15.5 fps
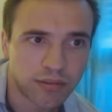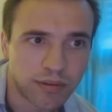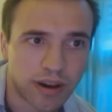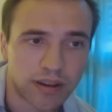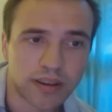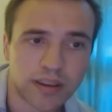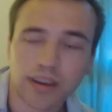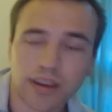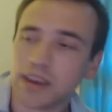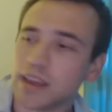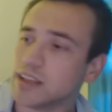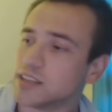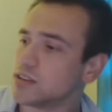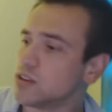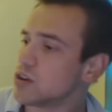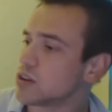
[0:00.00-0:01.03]
Well,
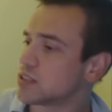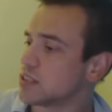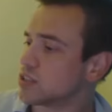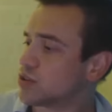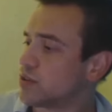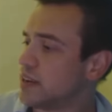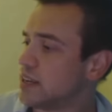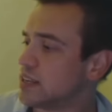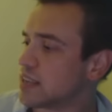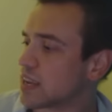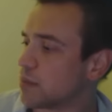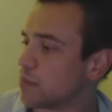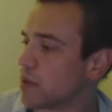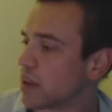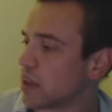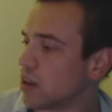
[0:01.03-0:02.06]
it looks as green as I
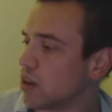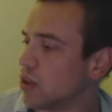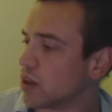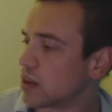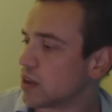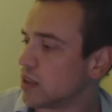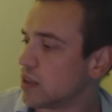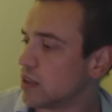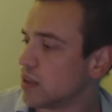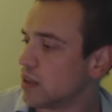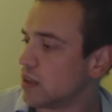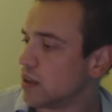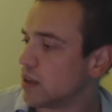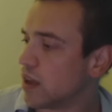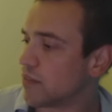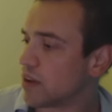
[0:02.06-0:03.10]
can make it look.
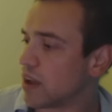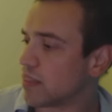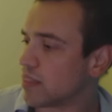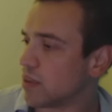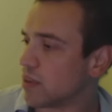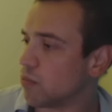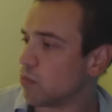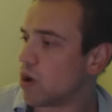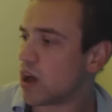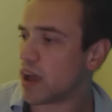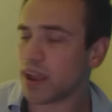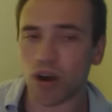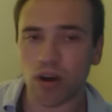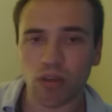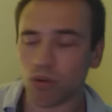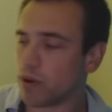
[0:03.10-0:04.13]
I've got the
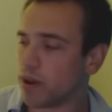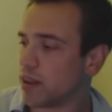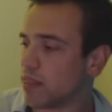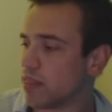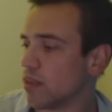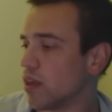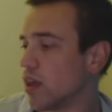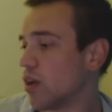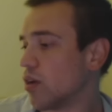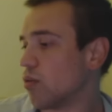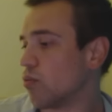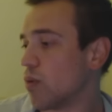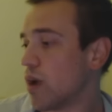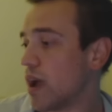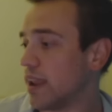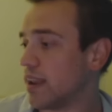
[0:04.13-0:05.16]
Y all the way to the
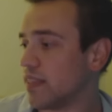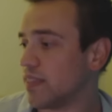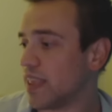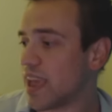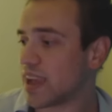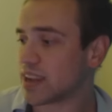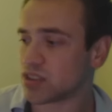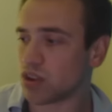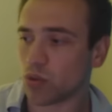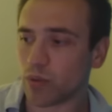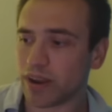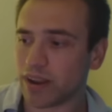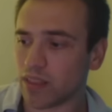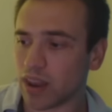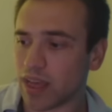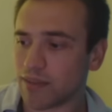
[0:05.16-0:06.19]
right and the X all the
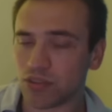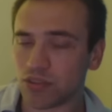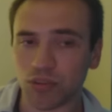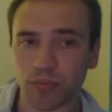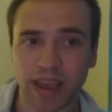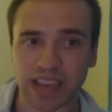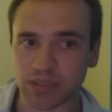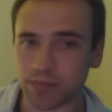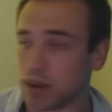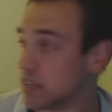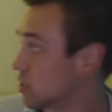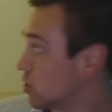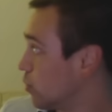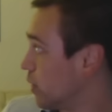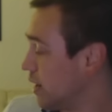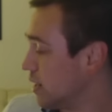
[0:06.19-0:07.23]
way to the left to
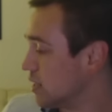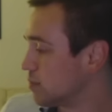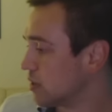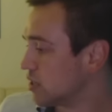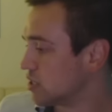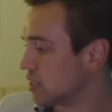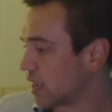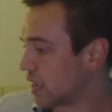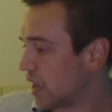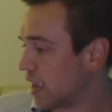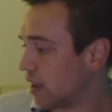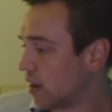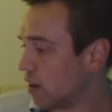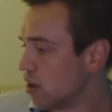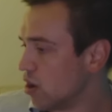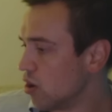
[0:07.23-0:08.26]
maximize green as much as I
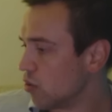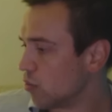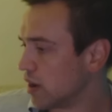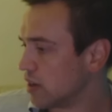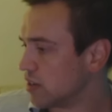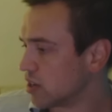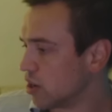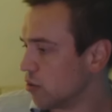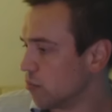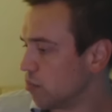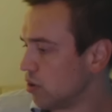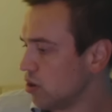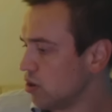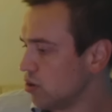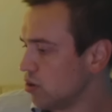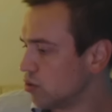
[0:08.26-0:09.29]
can. Right to go
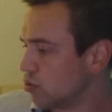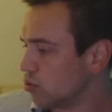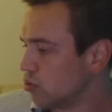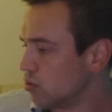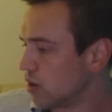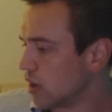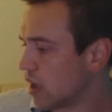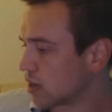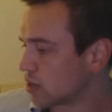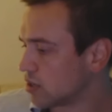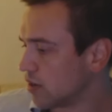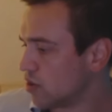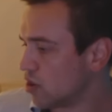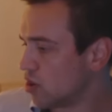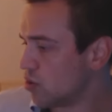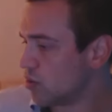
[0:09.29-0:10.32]
blue, I
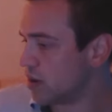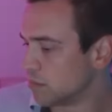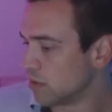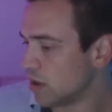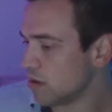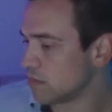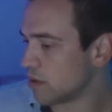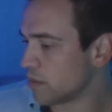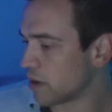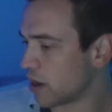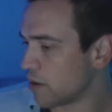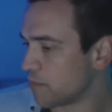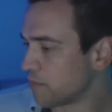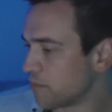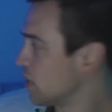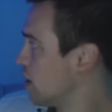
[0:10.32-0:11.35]
actually have no, oh, there we
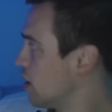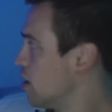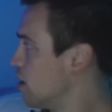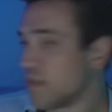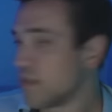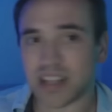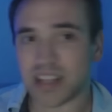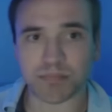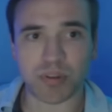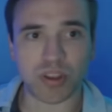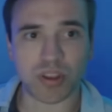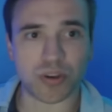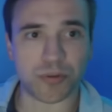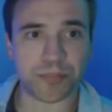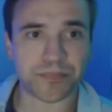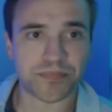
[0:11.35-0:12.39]
go. That's
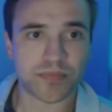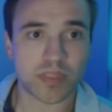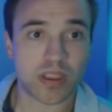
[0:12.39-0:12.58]
blue.